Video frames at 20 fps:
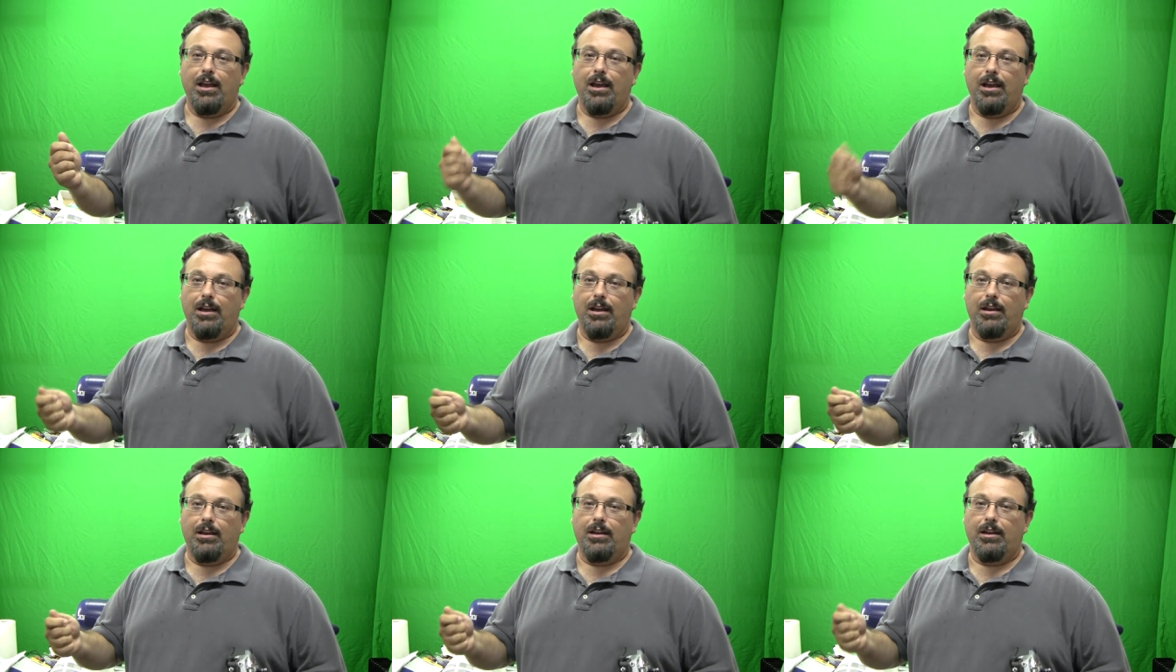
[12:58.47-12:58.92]

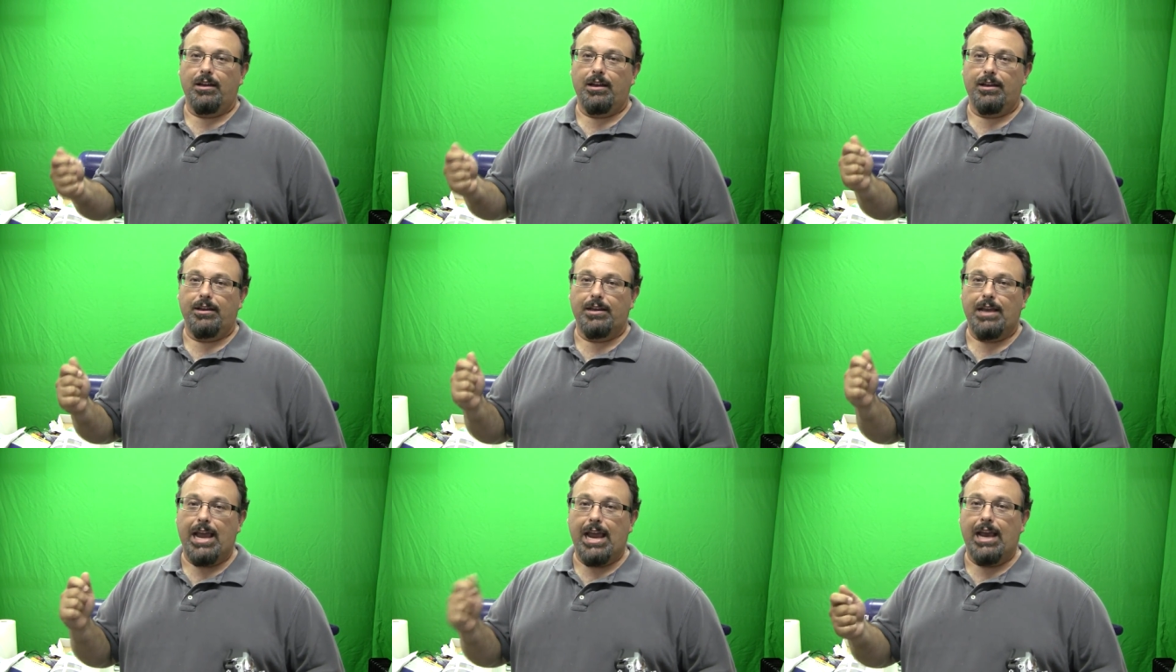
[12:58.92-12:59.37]
uh,
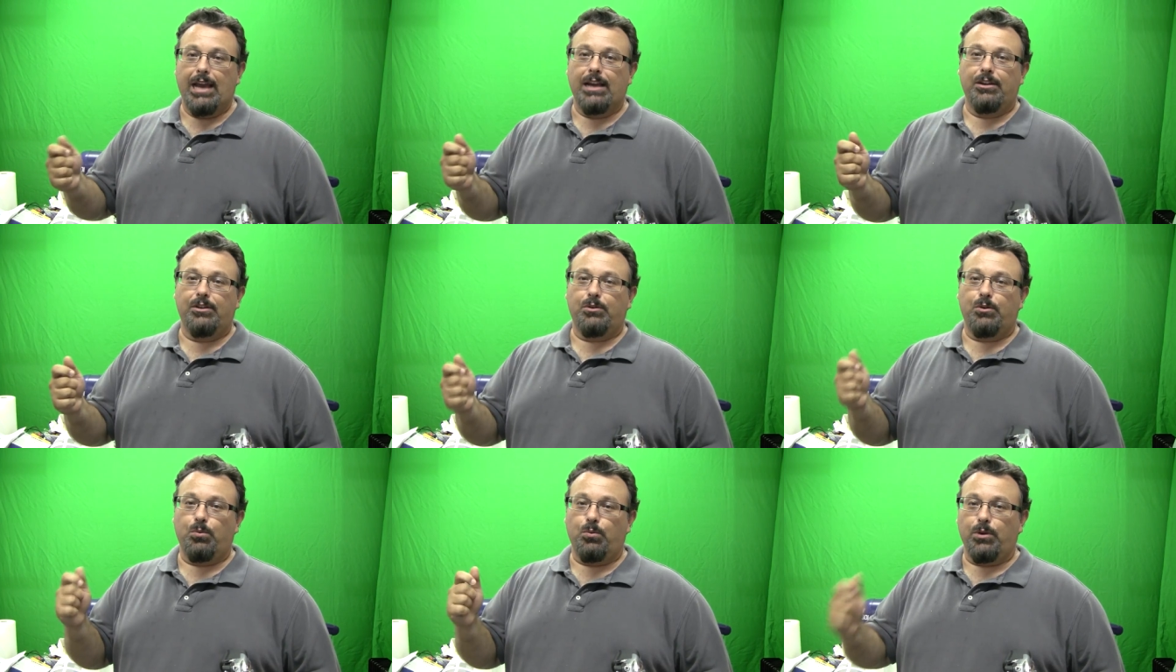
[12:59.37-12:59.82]
a
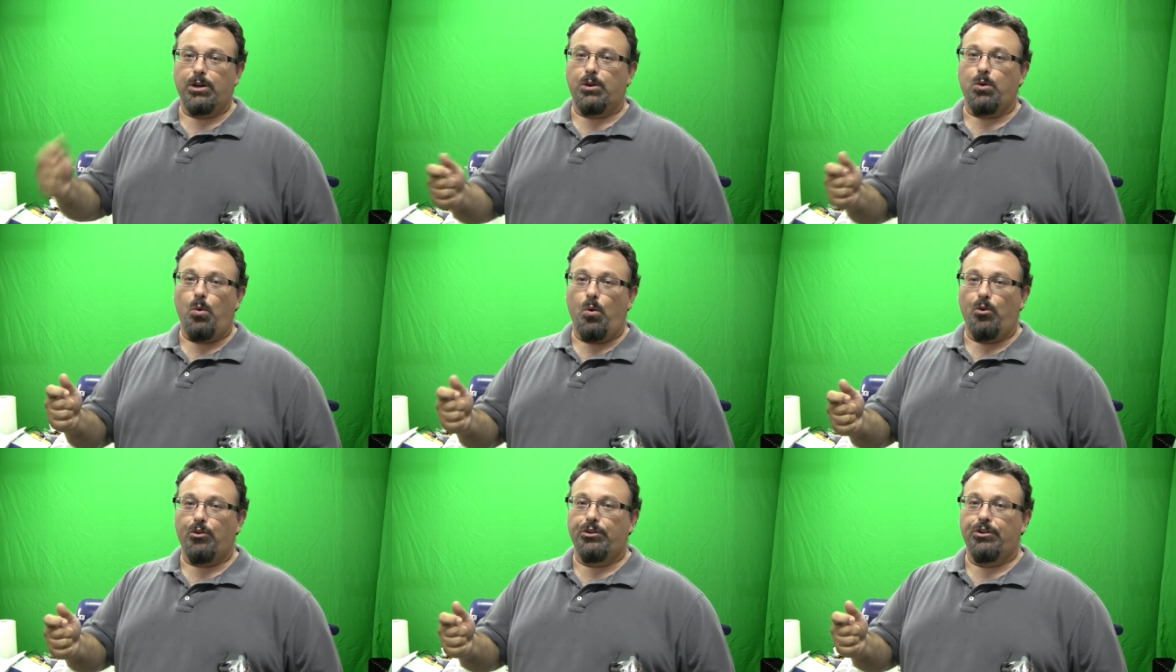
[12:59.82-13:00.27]
hand
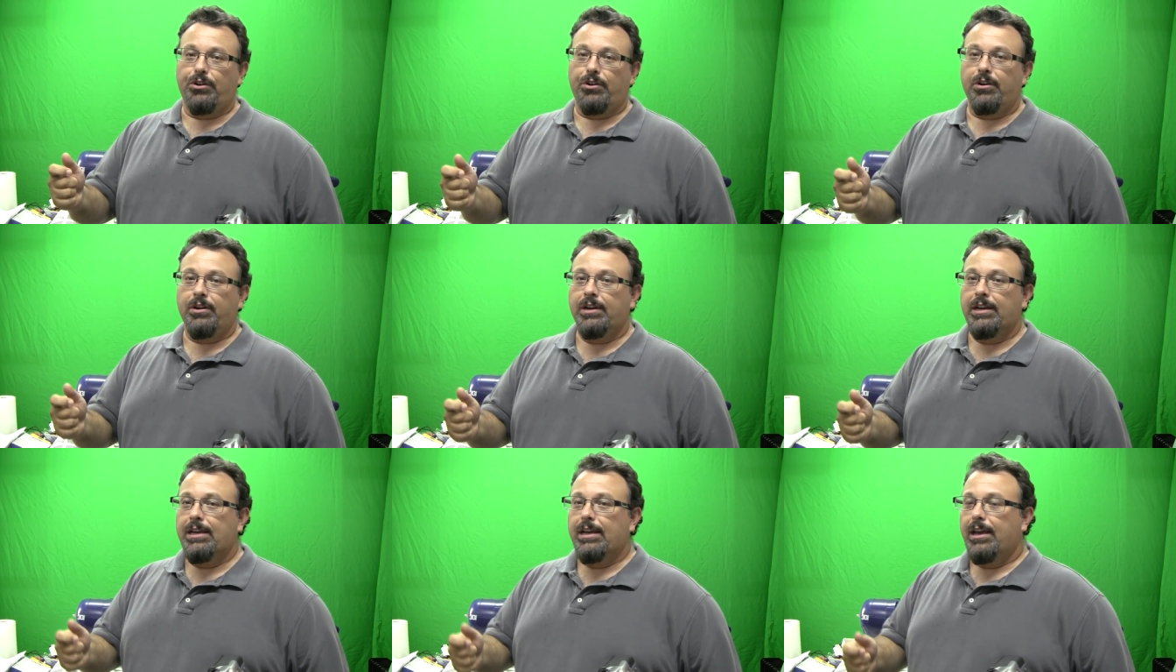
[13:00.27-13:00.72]

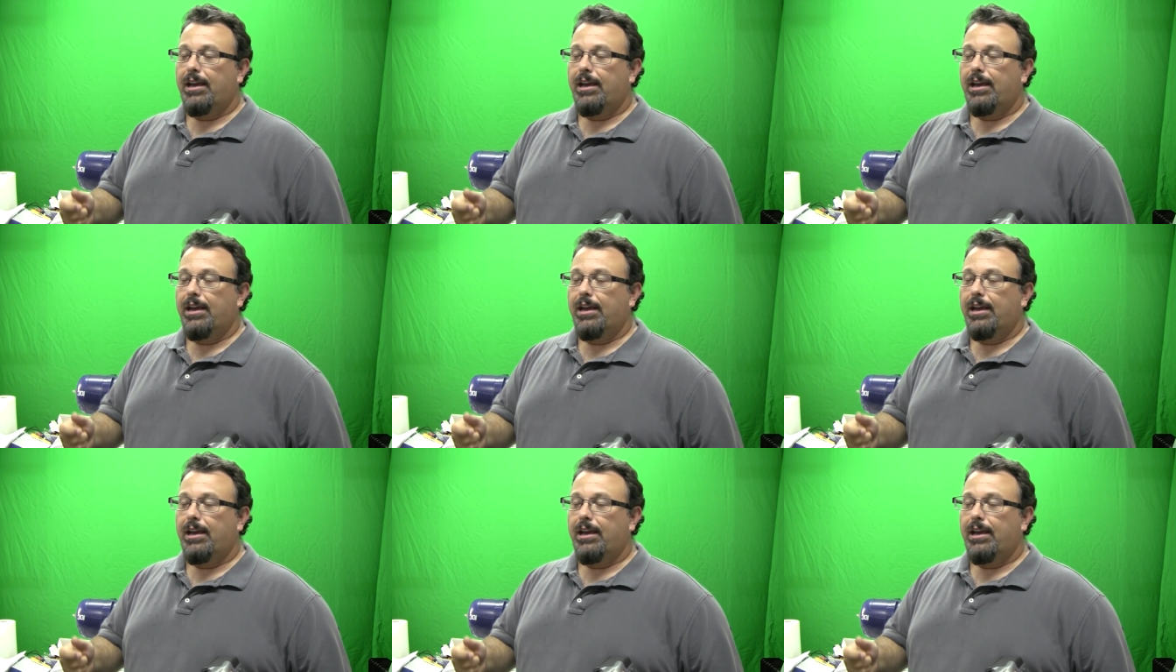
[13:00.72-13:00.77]
recorder,